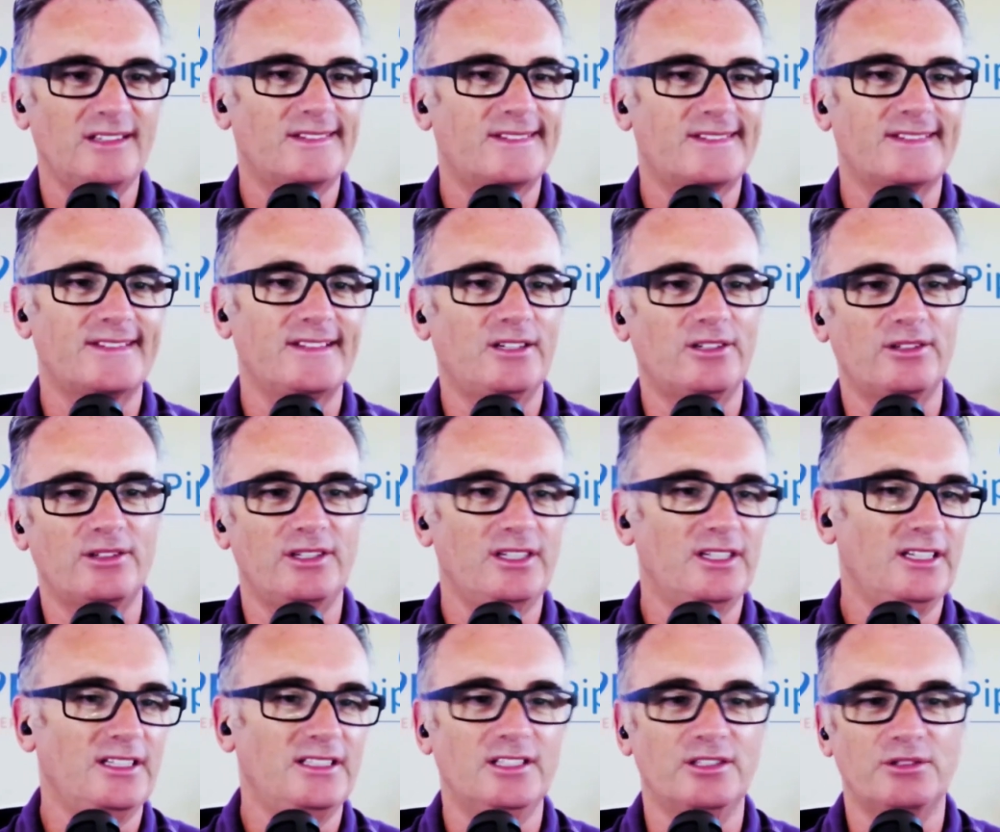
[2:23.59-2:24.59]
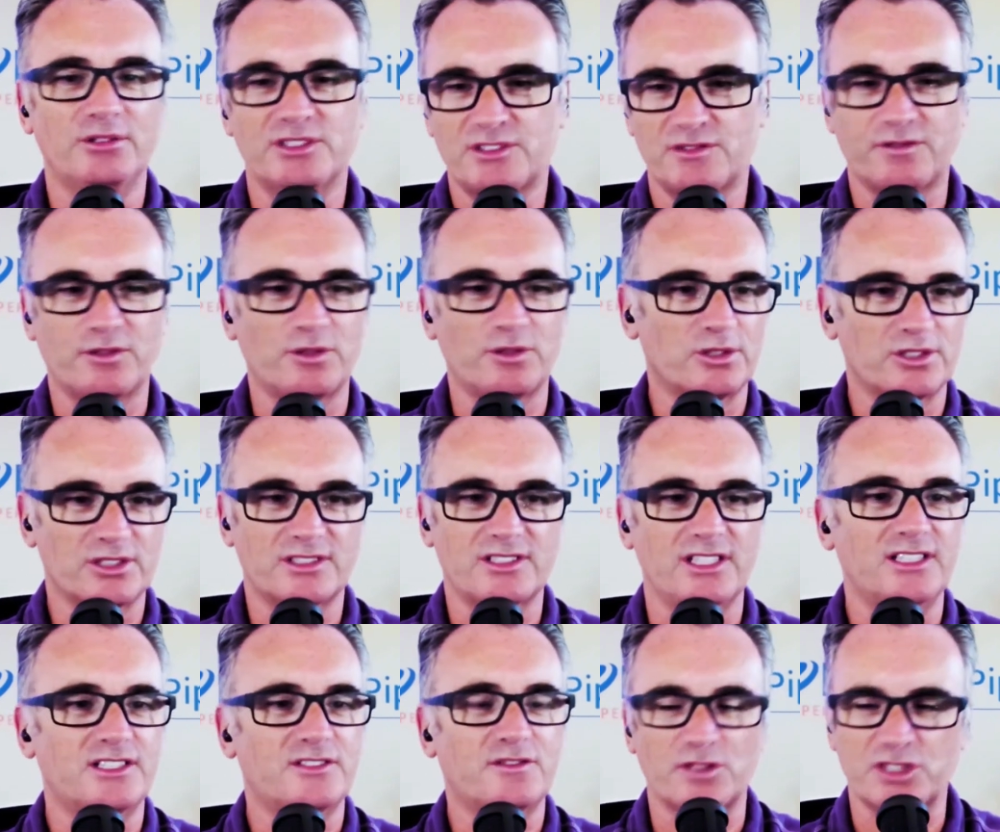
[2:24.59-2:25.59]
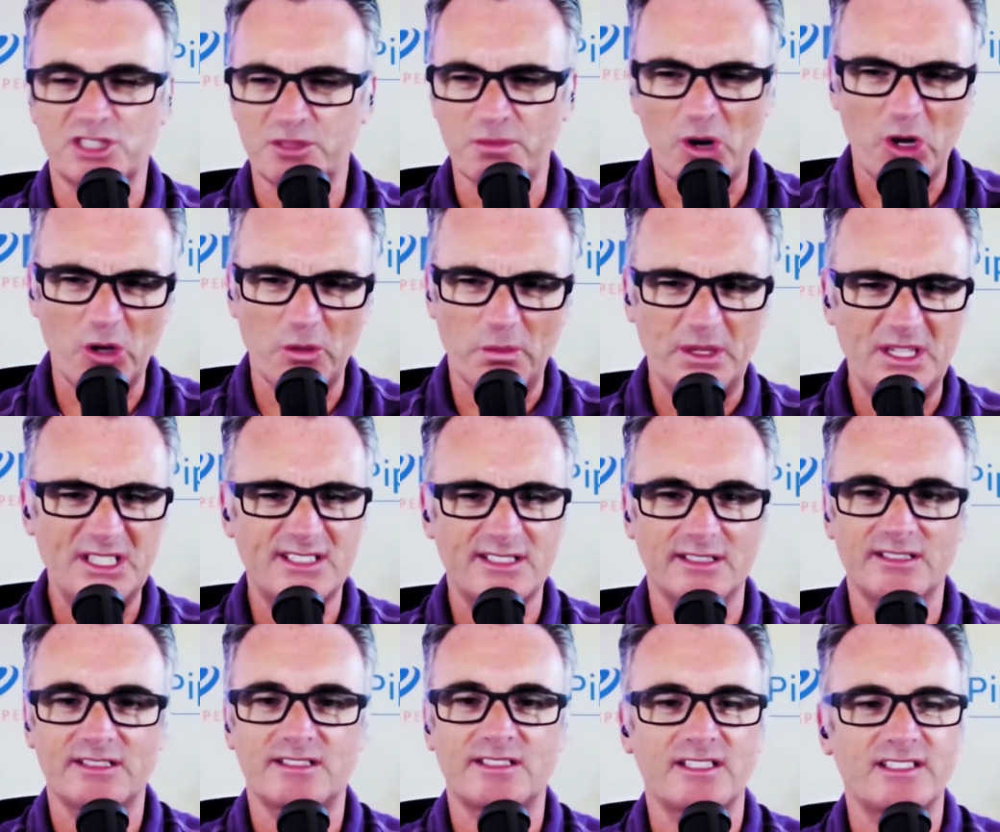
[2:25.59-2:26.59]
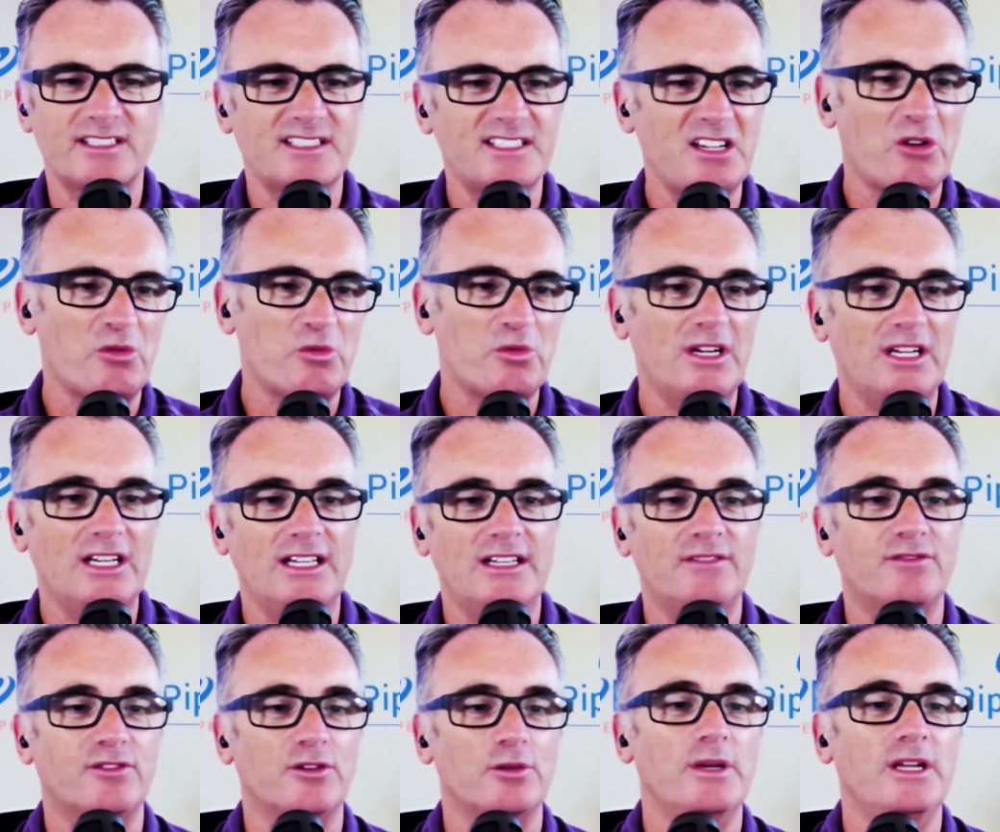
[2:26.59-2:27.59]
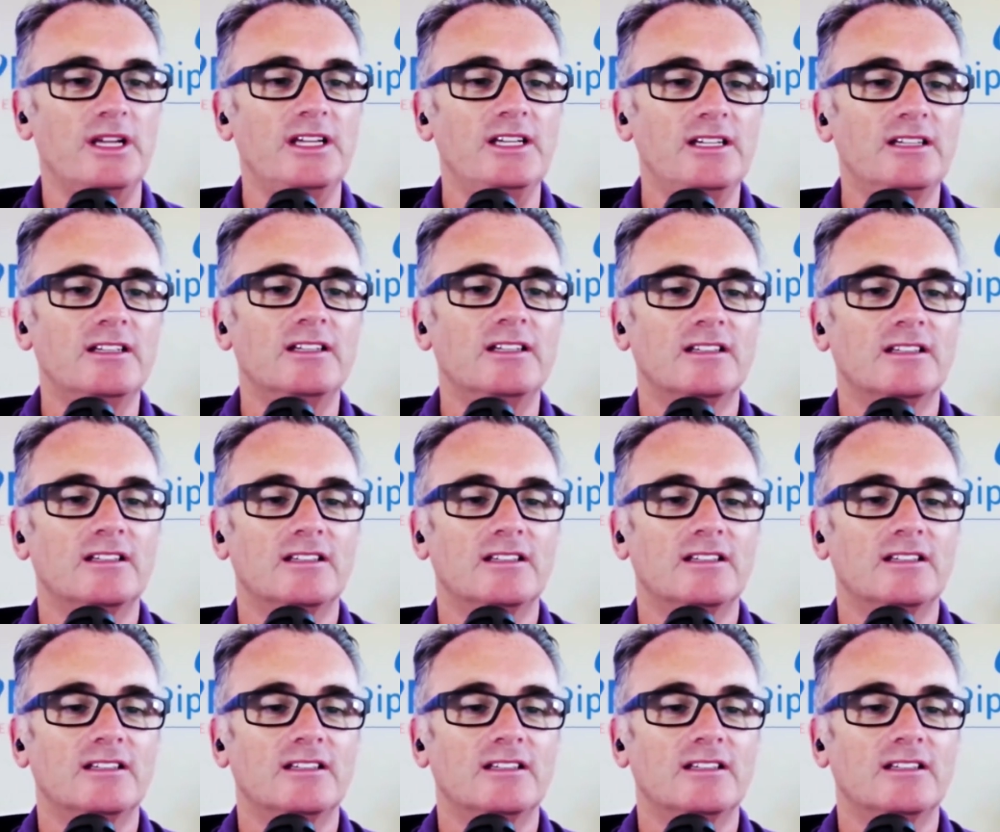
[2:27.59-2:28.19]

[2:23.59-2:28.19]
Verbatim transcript: It's not, uh, you know, yeah. it's for it's for small businesses. It's not really for me.